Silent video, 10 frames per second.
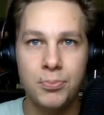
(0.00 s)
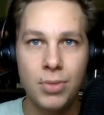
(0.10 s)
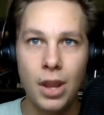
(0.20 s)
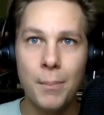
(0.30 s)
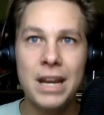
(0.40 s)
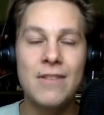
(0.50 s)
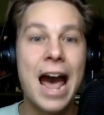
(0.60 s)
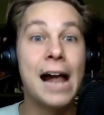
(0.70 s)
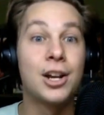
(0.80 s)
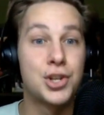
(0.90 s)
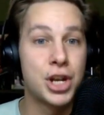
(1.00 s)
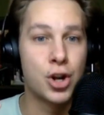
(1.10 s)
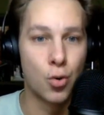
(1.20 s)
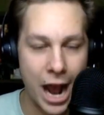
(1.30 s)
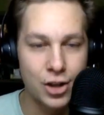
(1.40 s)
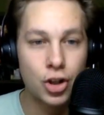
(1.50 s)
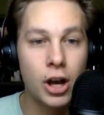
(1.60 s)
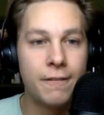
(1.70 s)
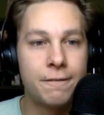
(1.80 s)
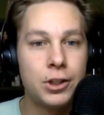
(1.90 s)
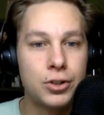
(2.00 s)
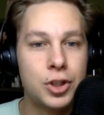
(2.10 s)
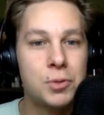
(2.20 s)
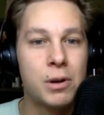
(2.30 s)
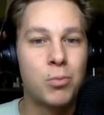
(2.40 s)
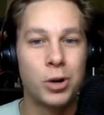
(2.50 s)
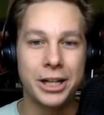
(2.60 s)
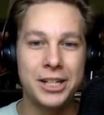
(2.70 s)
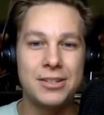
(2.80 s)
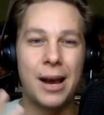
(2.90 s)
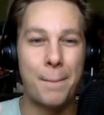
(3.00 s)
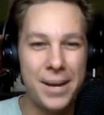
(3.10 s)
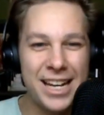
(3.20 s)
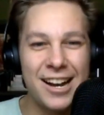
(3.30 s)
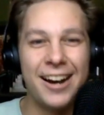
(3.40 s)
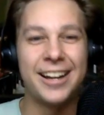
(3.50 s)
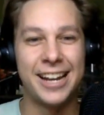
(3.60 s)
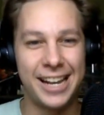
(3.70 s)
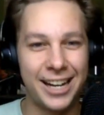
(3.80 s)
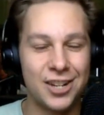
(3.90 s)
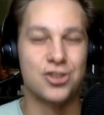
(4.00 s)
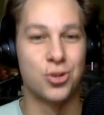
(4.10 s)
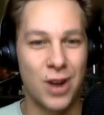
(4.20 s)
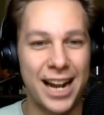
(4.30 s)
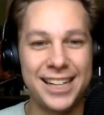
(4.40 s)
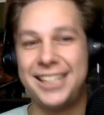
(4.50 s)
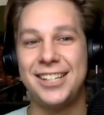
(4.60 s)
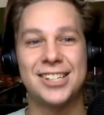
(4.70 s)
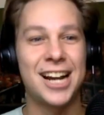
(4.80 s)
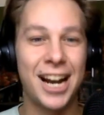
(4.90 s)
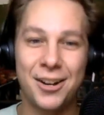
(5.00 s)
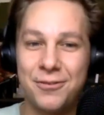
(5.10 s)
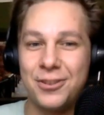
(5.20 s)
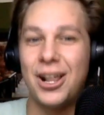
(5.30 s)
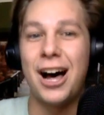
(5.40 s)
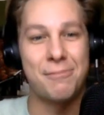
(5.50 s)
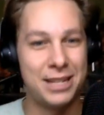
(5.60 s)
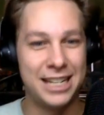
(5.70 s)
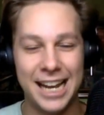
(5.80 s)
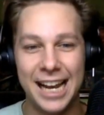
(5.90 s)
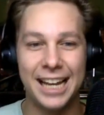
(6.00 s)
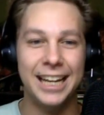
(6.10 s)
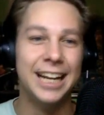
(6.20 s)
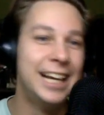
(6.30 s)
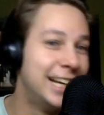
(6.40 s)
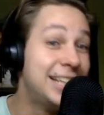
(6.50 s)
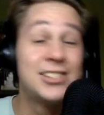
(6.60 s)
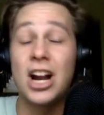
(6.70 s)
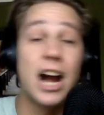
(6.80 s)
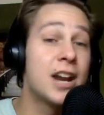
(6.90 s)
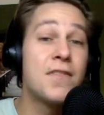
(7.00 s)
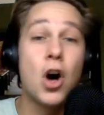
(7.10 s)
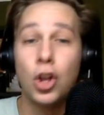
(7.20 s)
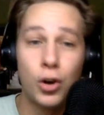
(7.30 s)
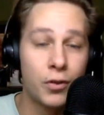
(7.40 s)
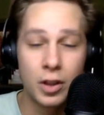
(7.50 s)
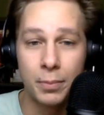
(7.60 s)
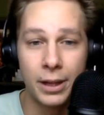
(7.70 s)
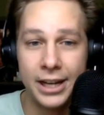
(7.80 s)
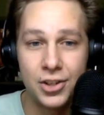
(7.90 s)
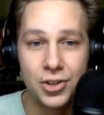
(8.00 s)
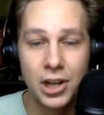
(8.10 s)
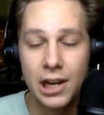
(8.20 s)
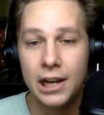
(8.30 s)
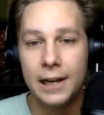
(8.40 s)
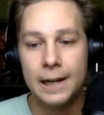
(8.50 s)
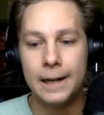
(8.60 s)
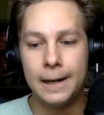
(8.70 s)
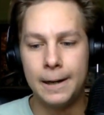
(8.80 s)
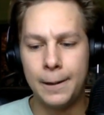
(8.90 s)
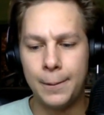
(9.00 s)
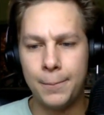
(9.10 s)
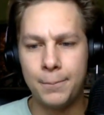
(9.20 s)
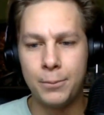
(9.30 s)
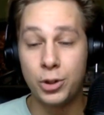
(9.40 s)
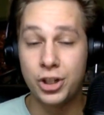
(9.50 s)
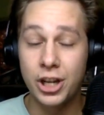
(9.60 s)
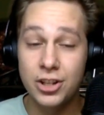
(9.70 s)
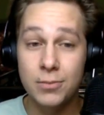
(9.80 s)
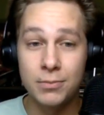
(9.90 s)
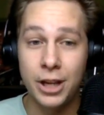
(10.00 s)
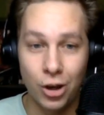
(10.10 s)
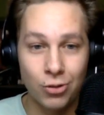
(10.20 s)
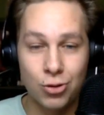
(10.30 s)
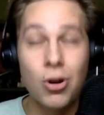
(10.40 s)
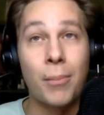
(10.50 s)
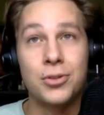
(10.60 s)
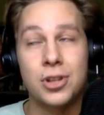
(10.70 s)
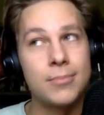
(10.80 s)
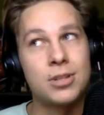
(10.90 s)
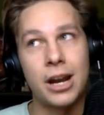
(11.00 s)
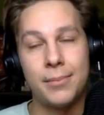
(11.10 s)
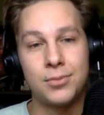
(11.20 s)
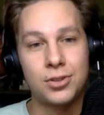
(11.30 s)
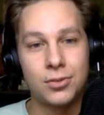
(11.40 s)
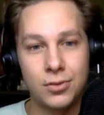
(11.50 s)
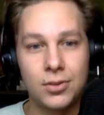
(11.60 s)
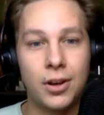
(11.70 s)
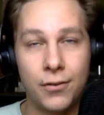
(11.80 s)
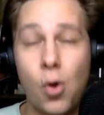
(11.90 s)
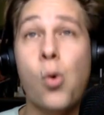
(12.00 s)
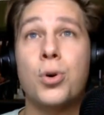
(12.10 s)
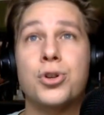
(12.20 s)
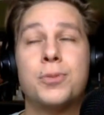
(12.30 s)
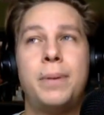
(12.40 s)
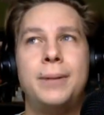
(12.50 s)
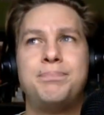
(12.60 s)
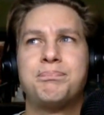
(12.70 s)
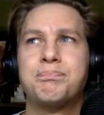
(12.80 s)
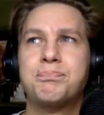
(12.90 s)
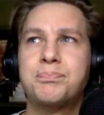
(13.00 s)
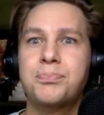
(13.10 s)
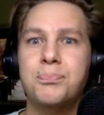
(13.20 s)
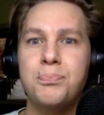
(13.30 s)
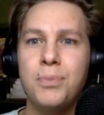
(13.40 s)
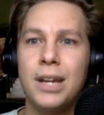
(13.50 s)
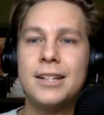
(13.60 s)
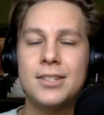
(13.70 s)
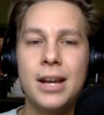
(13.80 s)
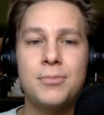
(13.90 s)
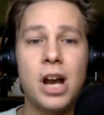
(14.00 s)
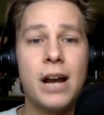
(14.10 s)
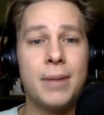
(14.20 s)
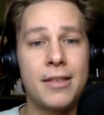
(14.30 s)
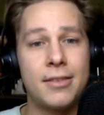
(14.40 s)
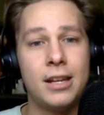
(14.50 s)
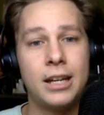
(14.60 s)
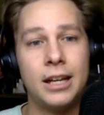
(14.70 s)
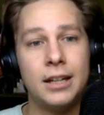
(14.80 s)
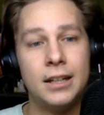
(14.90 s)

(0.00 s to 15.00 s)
bit of Alexander Radulov feel to him where he's a bit unhinged, right? He's kind of floppy and he's kind of all over the place, which gets him in trouble sometimes, of course. But at the same time, I think it